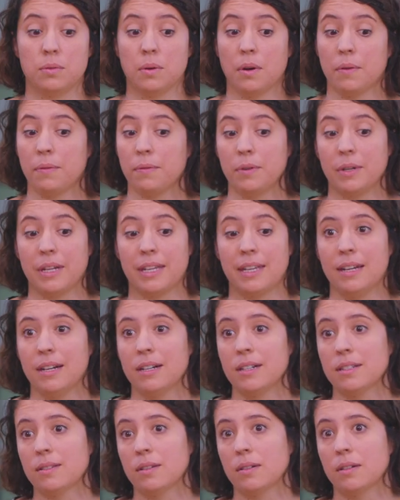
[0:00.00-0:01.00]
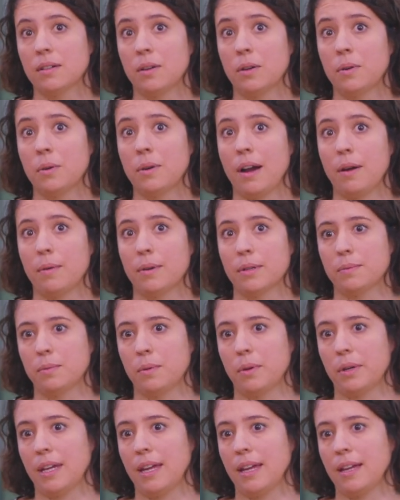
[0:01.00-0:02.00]
Two or three years ago, I was
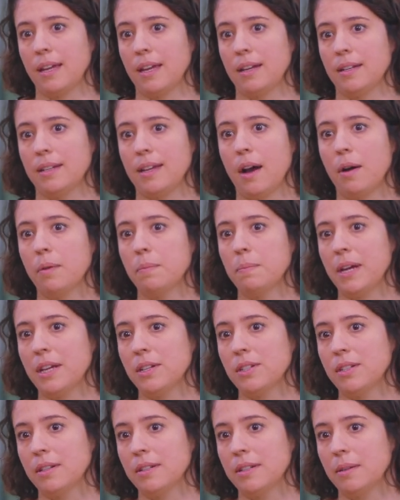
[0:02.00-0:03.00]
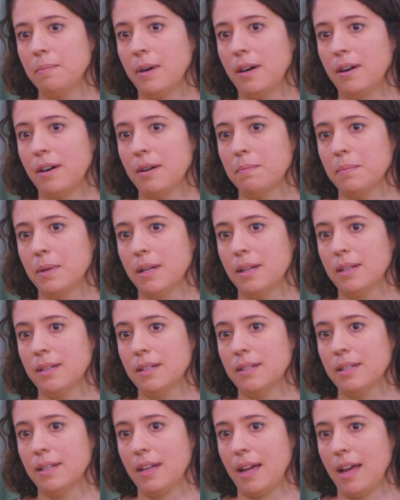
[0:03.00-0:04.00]
working in the outpatient
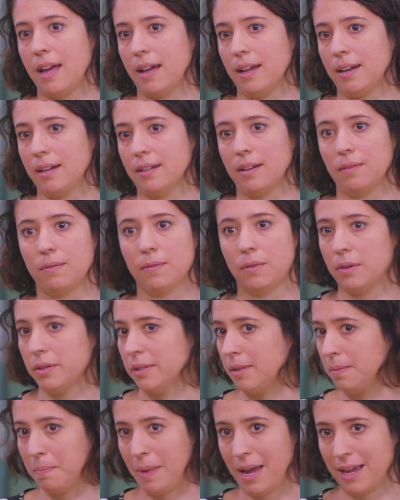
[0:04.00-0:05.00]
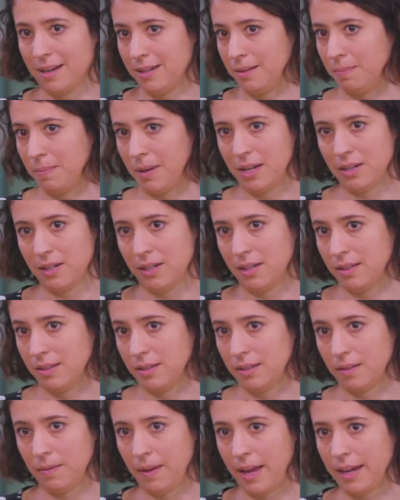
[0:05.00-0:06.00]
department and I first met
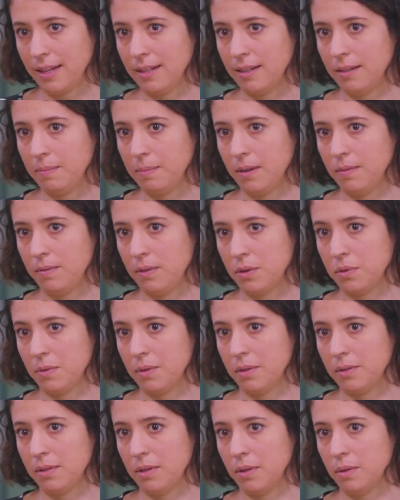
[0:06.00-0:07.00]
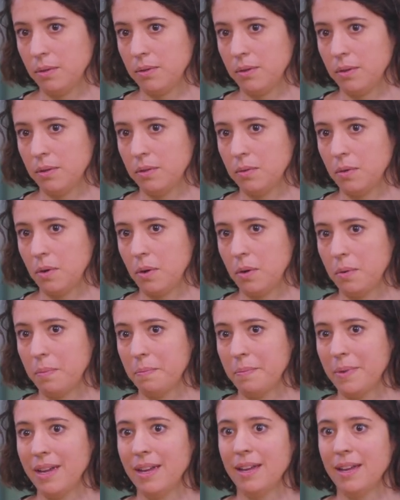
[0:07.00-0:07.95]
patients affected by visual snow syndrome.